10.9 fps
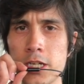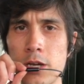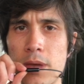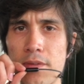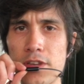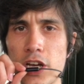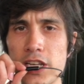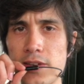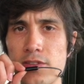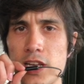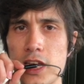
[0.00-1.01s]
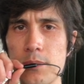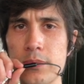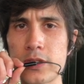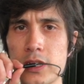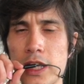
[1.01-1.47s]
having uneven
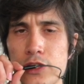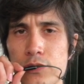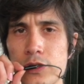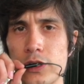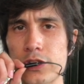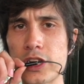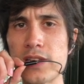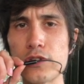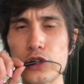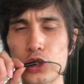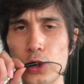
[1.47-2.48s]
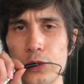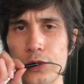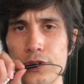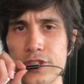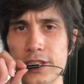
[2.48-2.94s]
hips, as a result uneven
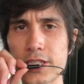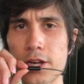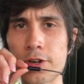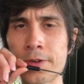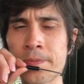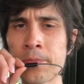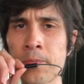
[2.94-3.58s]
shoulders, etc.